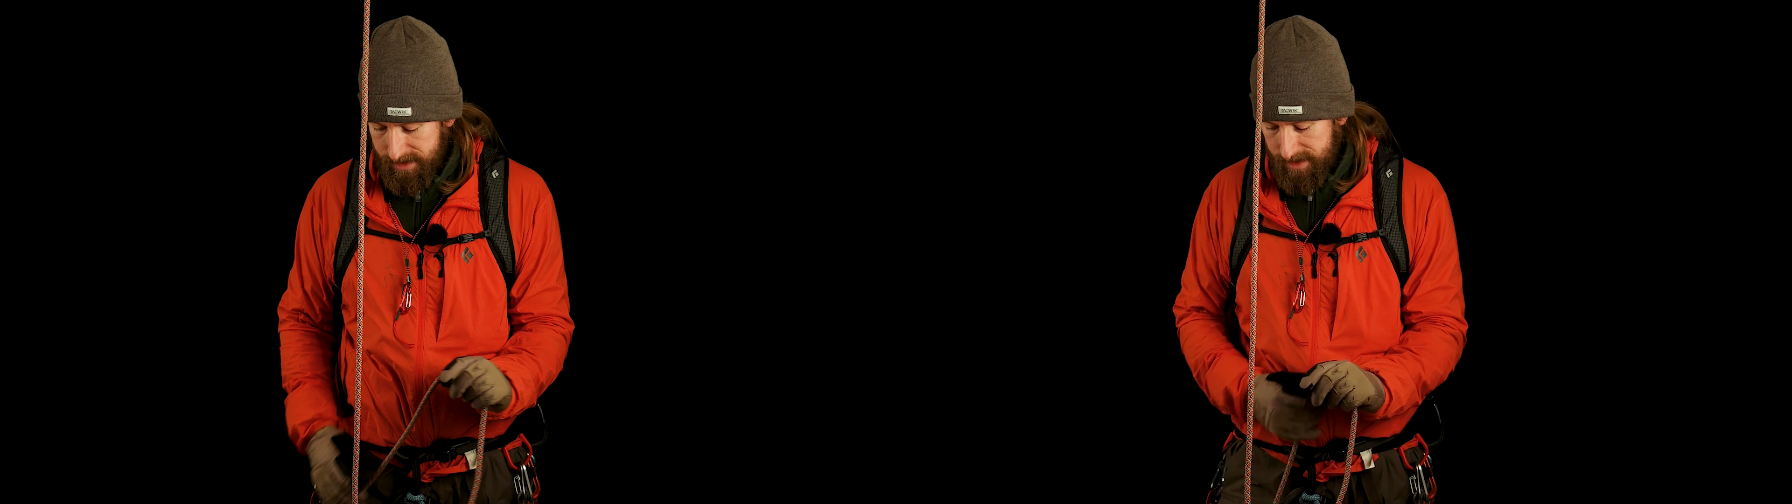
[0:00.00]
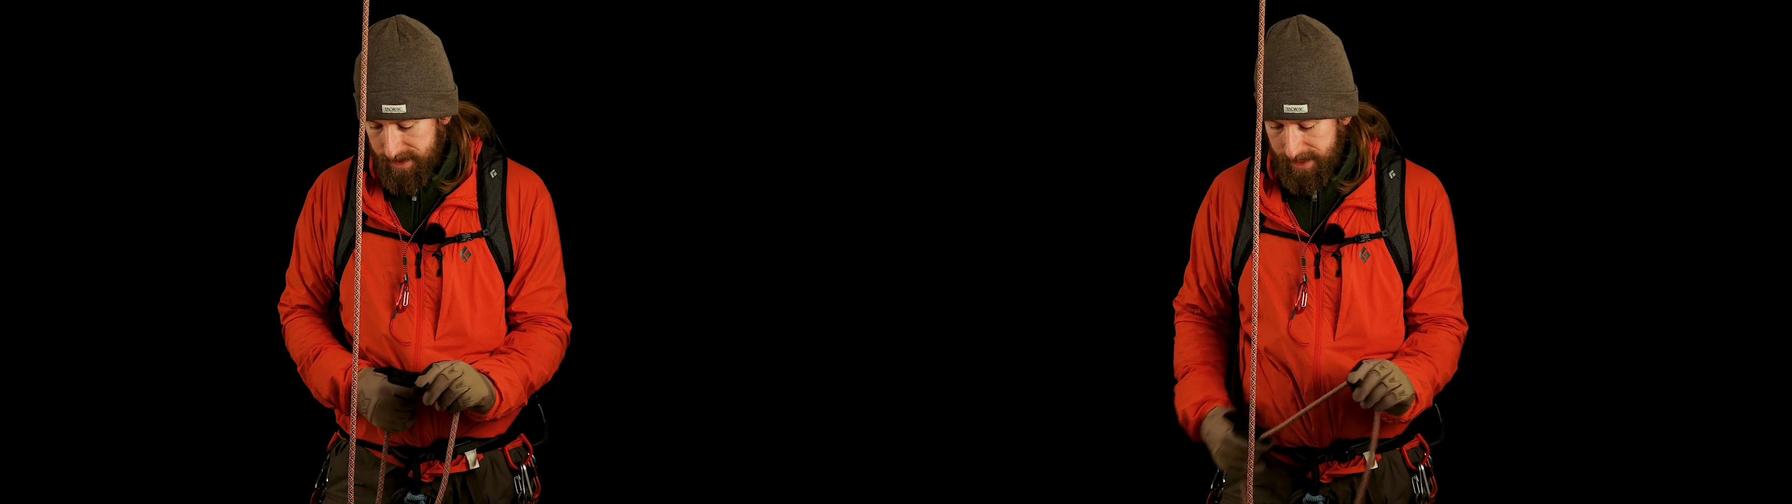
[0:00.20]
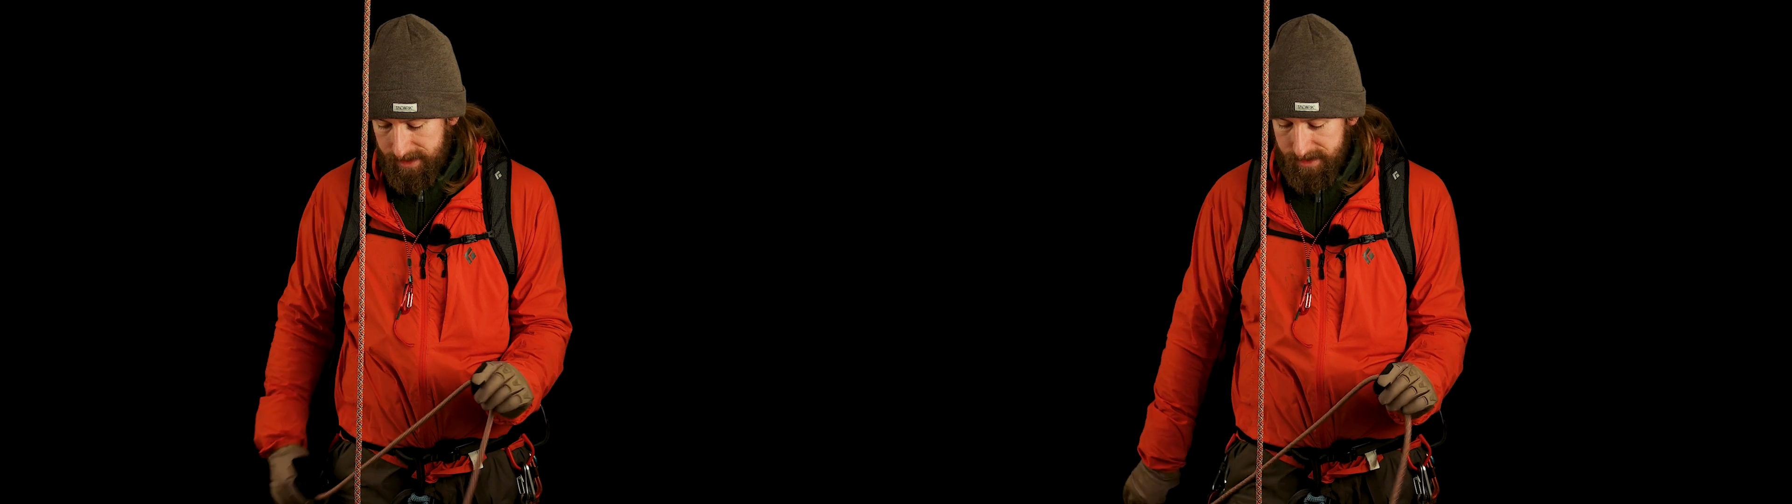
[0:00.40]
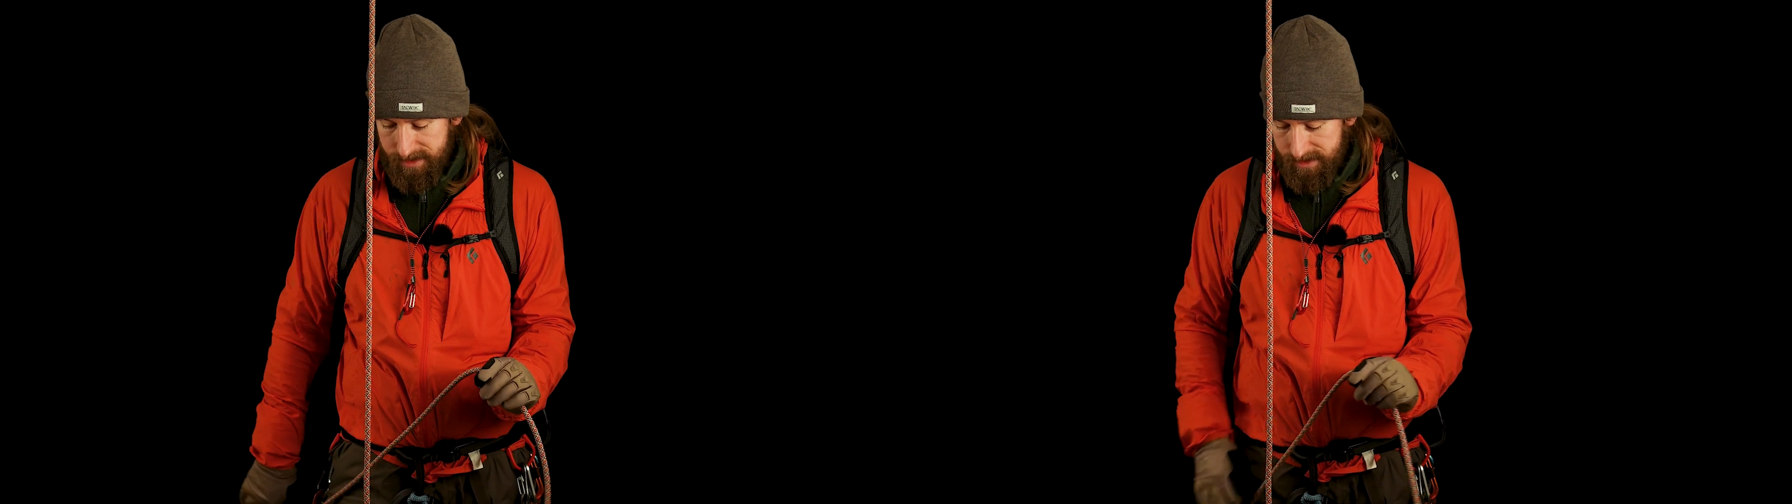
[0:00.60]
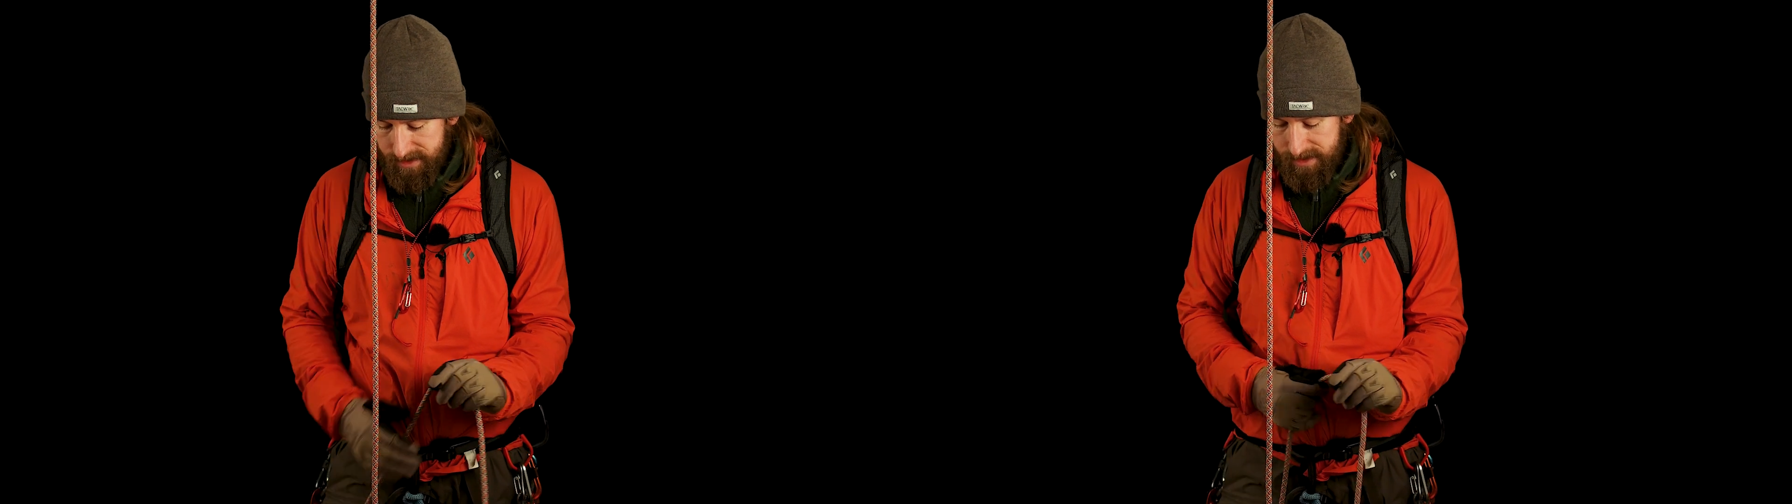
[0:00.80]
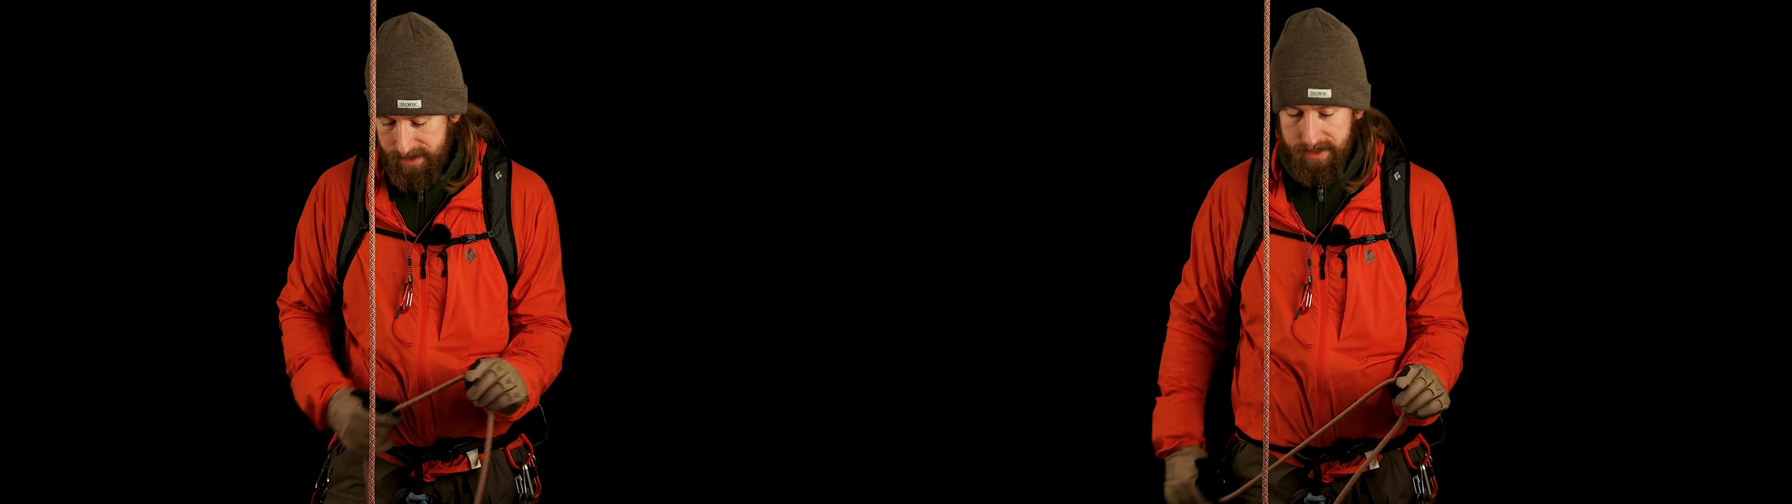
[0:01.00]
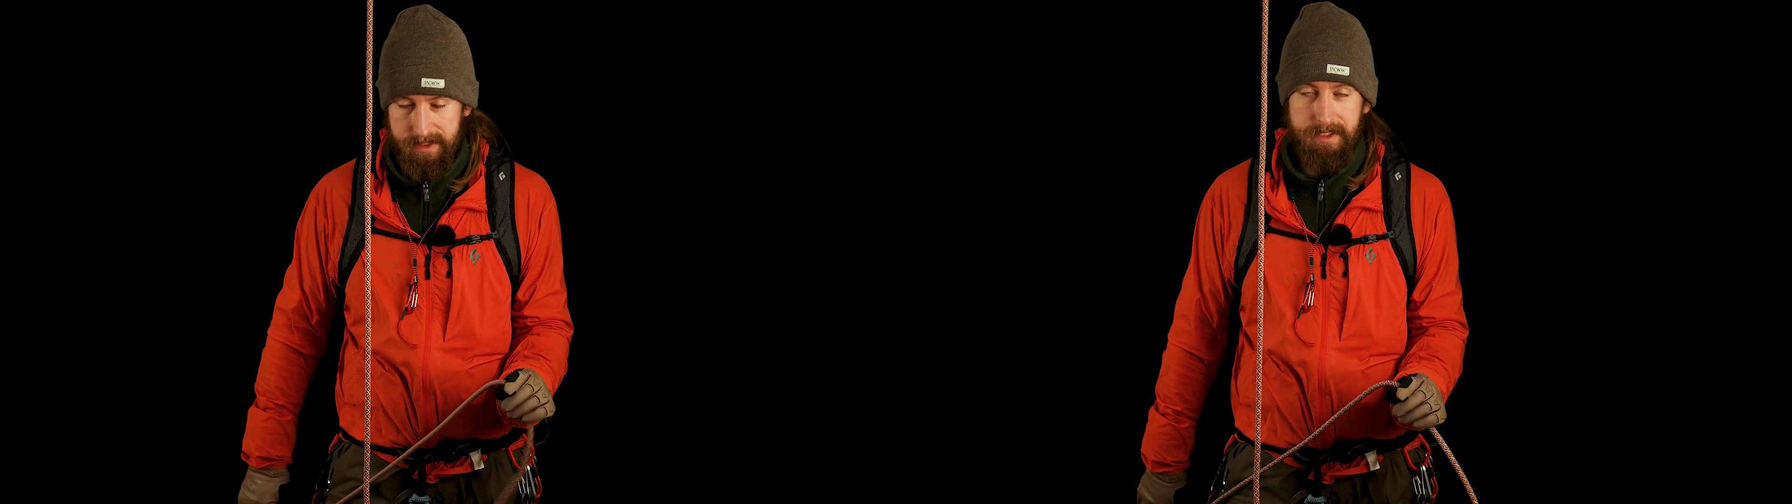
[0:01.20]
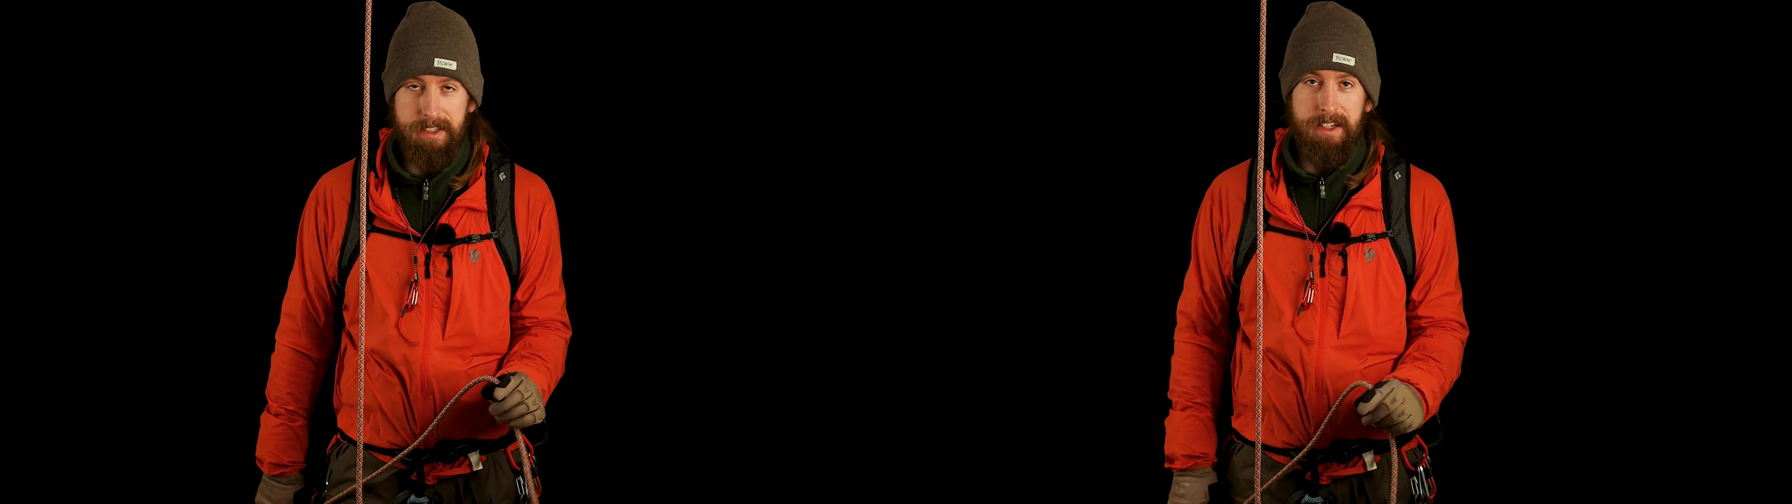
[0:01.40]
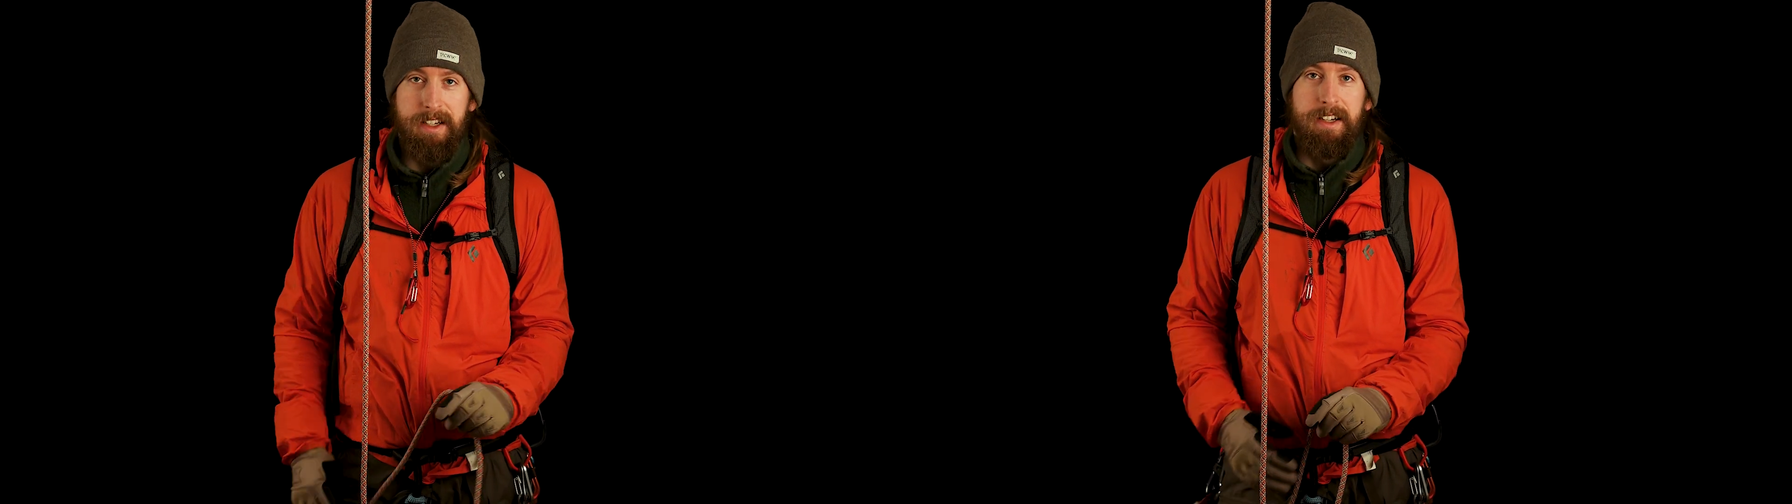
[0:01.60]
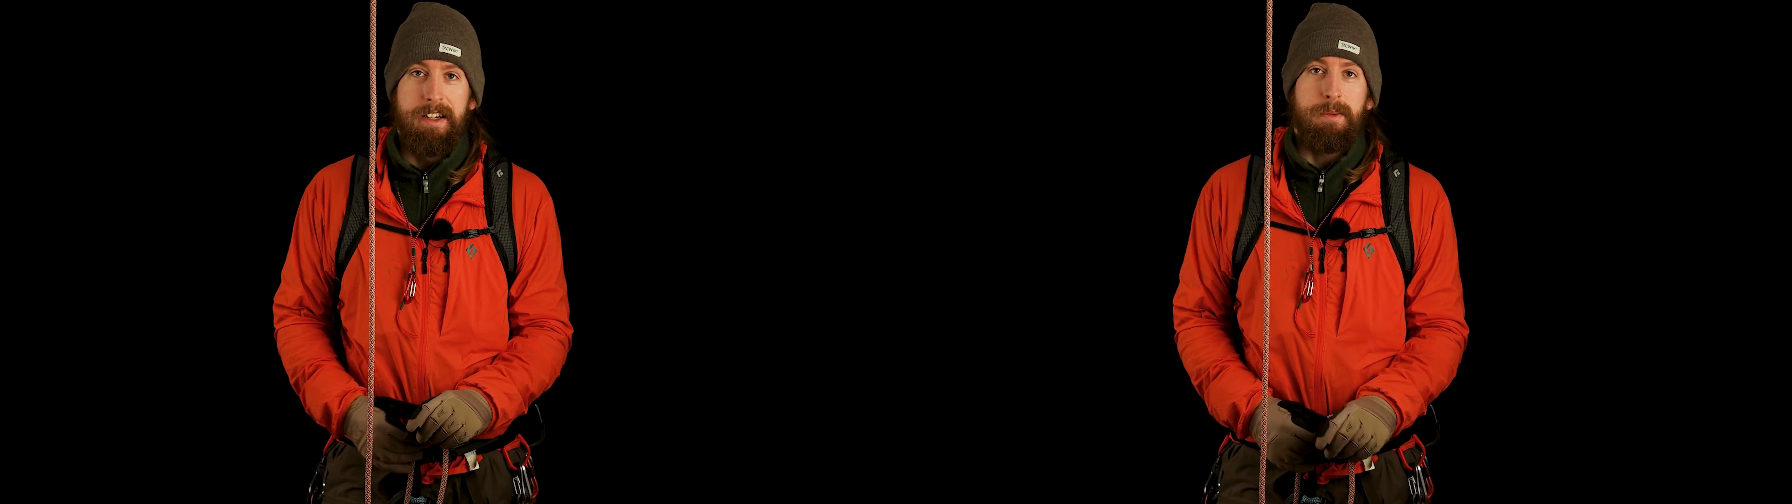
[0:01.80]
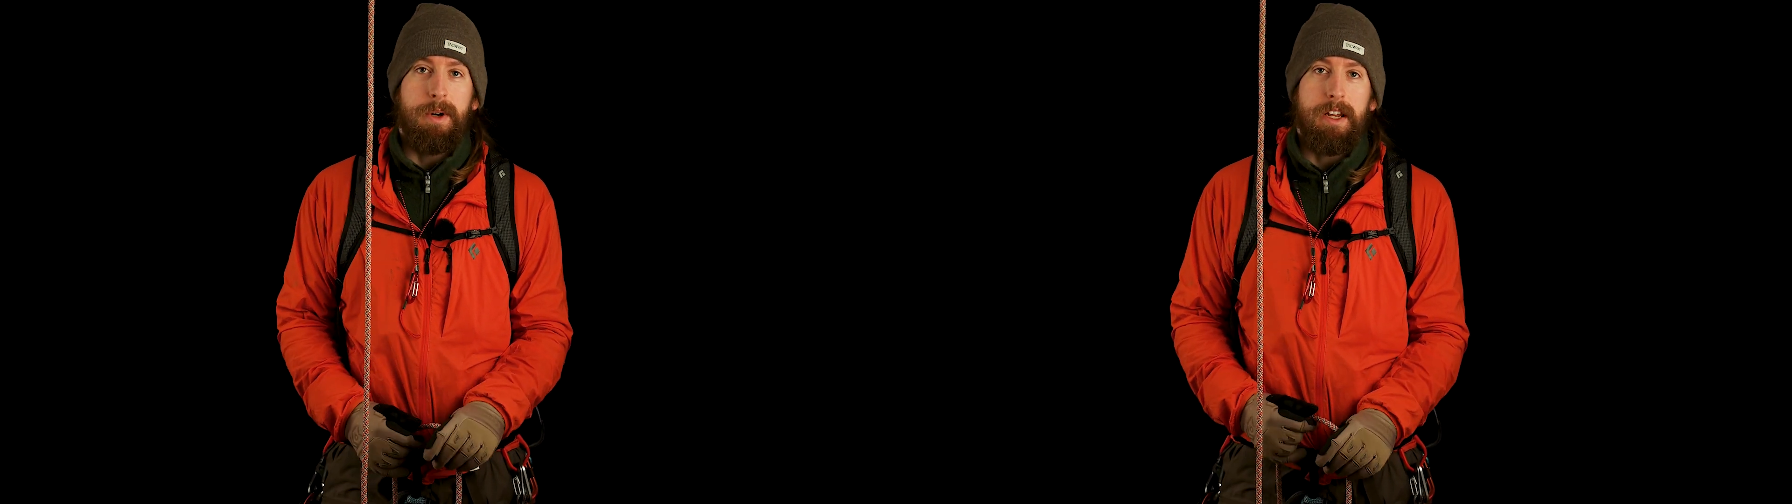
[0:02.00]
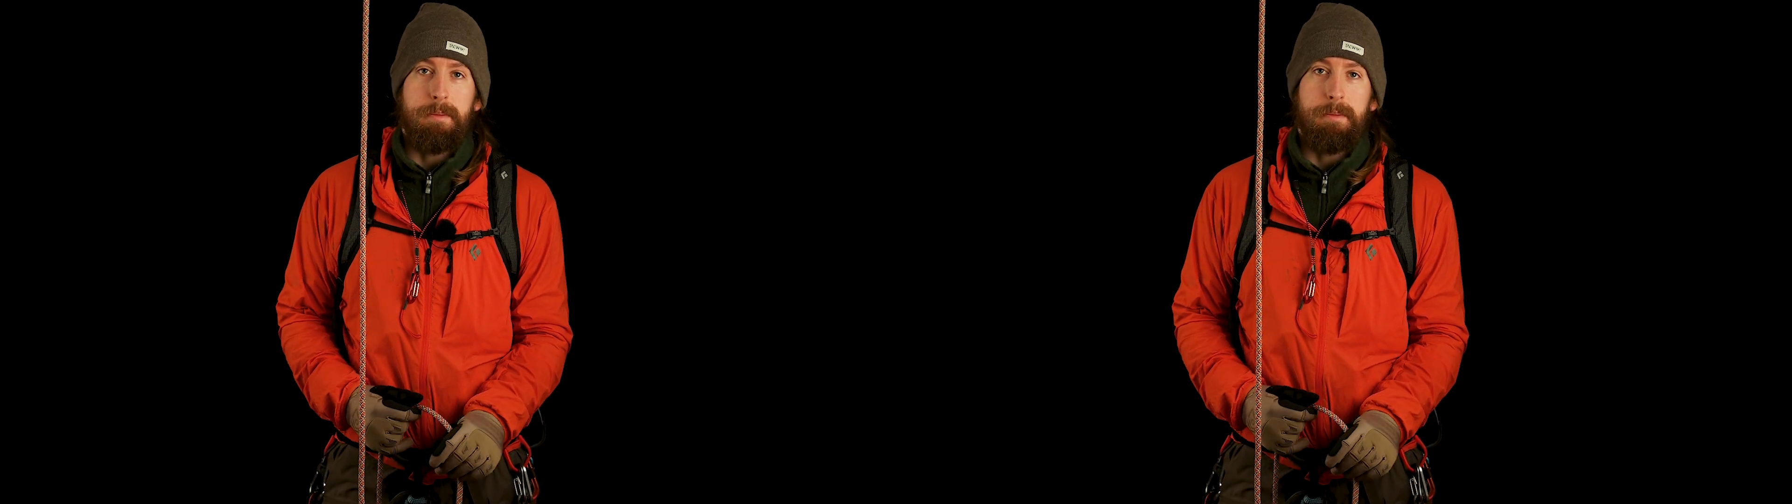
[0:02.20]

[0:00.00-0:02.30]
then when